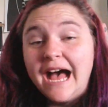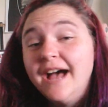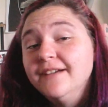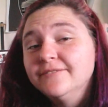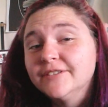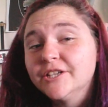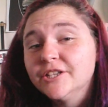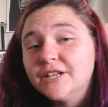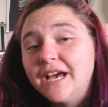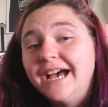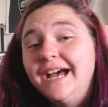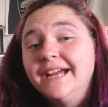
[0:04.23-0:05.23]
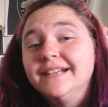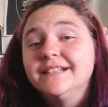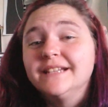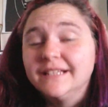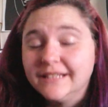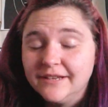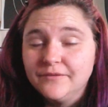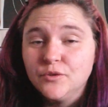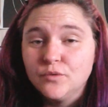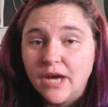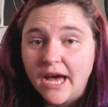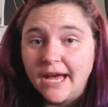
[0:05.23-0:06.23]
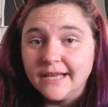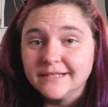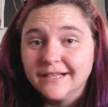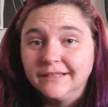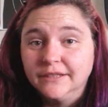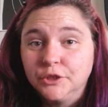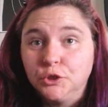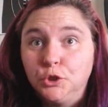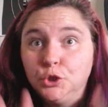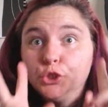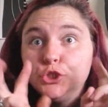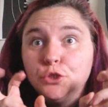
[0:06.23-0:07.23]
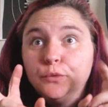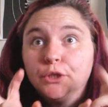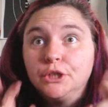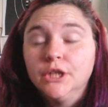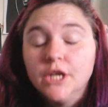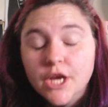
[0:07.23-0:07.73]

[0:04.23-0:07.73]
I figured I'd give you guys a little tour